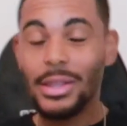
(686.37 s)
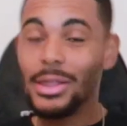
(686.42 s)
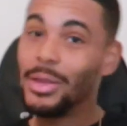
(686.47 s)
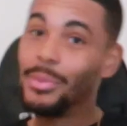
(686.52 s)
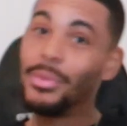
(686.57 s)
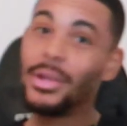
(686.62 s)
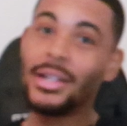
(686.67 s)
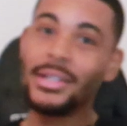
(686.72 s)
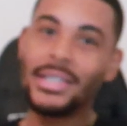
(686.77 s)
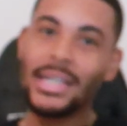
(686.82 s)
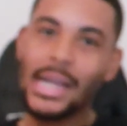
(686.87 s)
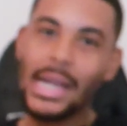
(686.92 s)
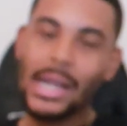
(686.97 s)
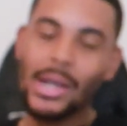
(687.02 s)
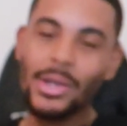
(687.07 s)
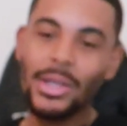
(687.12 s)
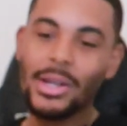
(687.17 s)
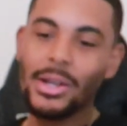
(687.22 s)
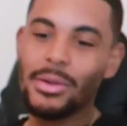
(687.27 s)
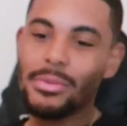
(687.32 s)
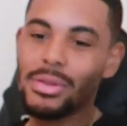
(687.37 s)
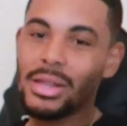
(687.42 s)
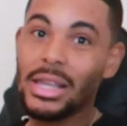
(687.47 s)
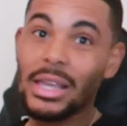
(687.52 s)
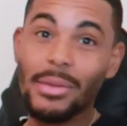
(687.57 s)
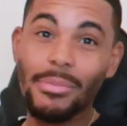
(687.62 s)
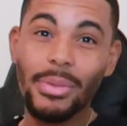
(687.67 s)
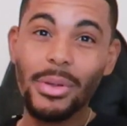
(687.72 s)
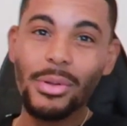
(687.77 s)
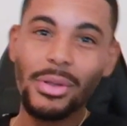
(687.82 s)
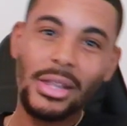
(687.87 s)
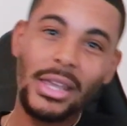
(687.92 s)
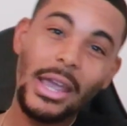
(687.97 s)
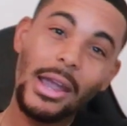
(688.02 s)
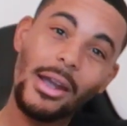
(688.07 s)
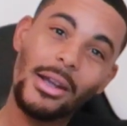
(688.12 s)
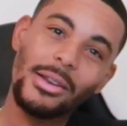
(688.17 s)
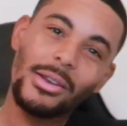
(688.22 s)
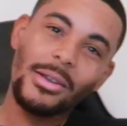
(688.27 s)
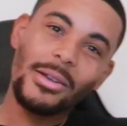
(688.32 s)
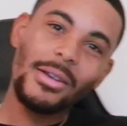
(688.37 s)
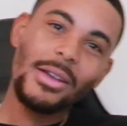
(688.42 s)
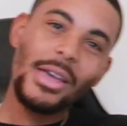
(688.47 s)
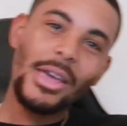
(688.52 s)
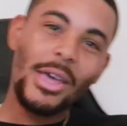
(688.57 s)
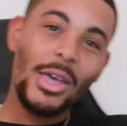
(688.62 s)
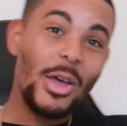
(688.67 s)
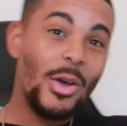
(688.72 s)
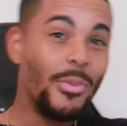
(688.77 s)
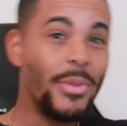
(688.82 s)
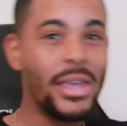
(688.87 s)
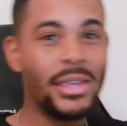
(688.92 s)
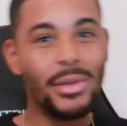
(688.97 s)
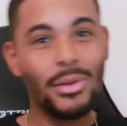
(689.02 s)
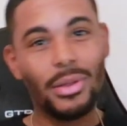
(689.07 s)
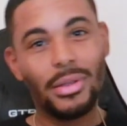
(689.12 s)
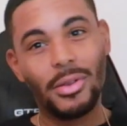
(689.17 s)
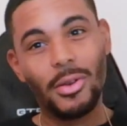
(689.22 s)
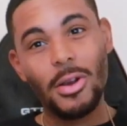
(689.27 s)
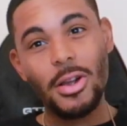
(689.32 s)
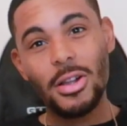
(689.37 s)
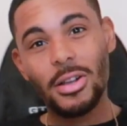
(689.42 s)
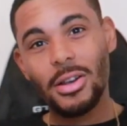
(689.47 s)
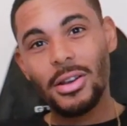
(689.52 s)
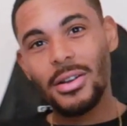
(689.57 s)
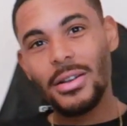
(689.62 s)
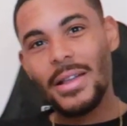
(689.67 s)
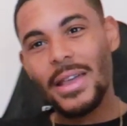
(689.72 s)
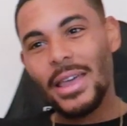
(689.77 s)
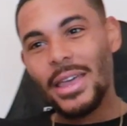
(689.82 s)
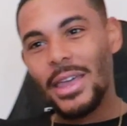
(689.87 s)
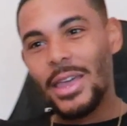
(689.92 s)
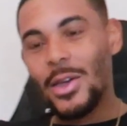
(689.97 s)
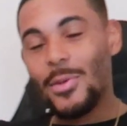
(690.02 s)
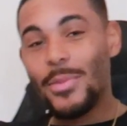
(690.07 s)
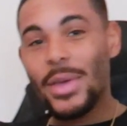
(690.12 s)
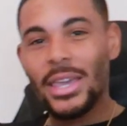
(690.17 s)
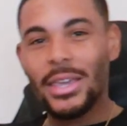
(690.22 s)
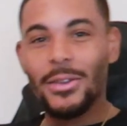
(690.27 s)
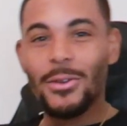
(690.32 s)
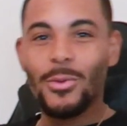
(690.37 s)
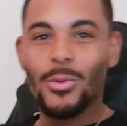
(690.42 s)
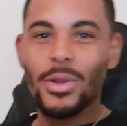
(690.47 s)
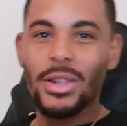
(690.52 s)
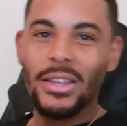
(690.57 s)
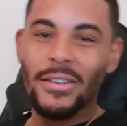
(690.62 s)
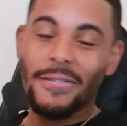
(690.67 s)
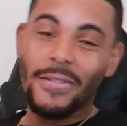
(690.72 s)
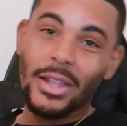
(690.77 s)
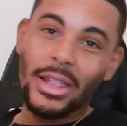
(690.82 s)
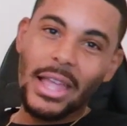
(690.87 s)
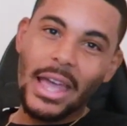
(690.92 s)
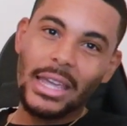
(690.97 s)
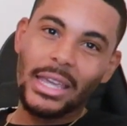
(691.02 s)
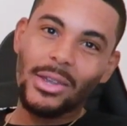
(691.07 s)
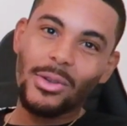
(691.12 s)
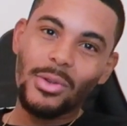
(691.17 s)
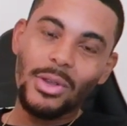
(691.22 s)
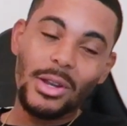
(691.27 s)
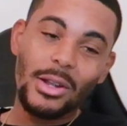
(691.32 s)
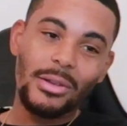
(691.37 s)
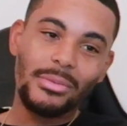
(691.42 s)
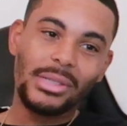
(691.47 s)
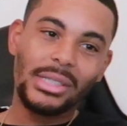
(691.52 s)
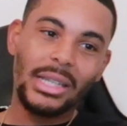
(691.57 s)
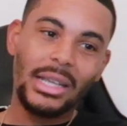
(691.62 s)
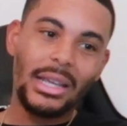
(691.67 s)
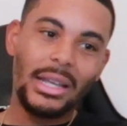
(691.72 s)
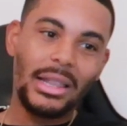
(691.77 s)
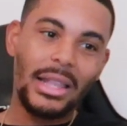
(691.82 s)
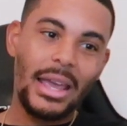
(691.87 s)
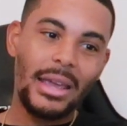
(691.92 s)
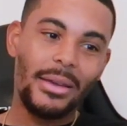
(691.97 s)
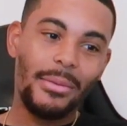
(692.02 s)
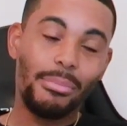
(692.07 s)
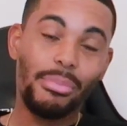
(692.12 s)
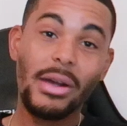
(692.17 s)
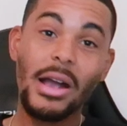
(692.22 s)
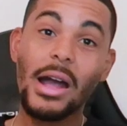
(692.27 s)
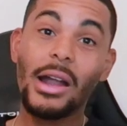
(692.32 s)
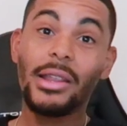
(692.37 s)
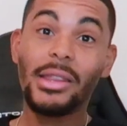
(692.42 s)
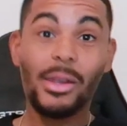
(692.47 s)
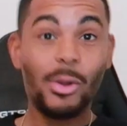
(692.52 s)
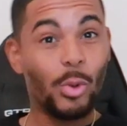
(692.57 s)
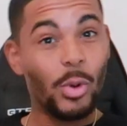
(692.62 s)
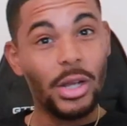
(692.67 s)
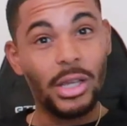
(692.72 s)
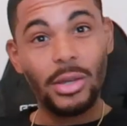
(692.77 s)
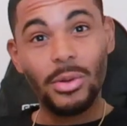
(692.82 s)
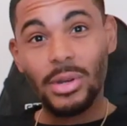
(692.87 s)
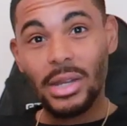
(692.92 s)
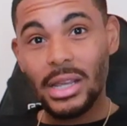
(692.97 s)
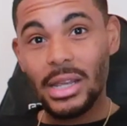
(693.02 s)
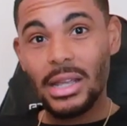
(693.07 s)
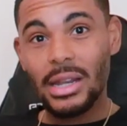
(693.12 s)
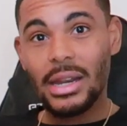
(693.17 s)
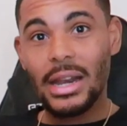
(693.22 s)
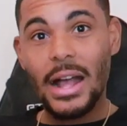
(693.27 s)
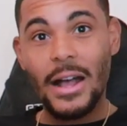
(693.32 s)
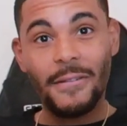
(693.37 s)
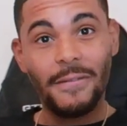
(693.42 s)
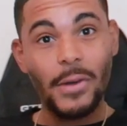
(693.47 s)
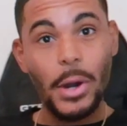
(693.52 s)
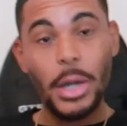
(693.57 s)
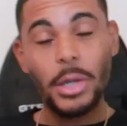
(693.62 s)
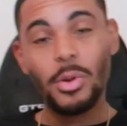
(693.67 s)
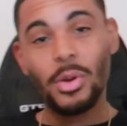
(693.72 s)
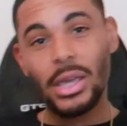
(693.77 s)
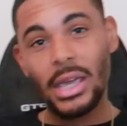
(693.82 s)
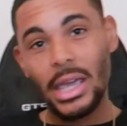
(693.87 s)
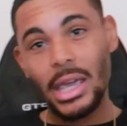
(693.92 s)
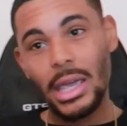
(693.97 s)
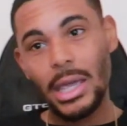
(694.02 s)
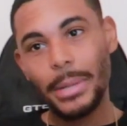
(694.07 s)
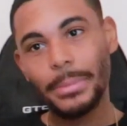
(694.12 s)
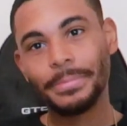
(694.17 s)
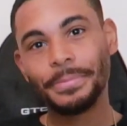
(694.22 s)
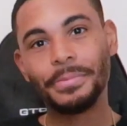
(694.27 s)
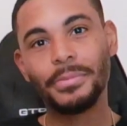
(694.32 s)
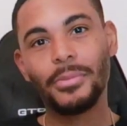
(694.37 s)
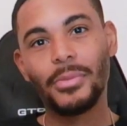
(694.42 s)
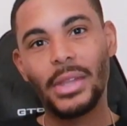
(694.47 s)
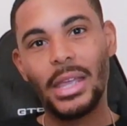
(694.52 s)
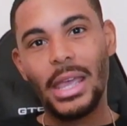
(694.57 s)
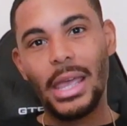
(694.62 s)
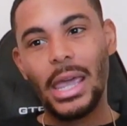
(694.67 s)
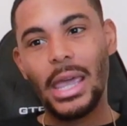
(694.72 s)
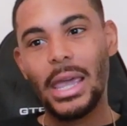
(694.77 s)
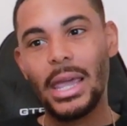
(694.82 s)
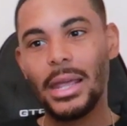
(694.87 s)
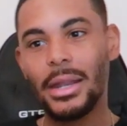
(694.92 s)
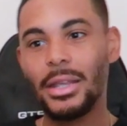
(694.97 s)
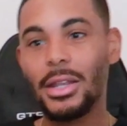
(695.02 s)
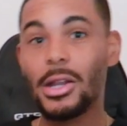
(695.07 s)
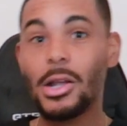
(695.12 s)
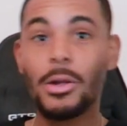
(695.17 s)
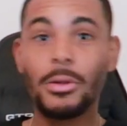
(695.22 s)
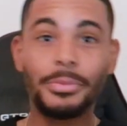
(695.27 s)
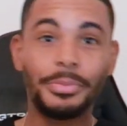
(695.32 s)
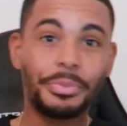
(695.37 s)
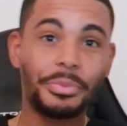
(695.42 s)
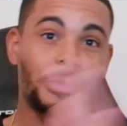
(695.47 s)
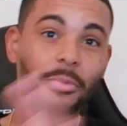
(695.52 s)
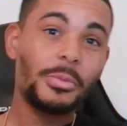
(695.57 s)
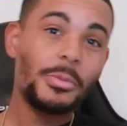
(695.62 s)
The military, you know what I'm saying, it builds character. It'll make you stronger. It'll make you really feel like you, you know what I'm saying, like proud of what you did and how far you came. And, you know,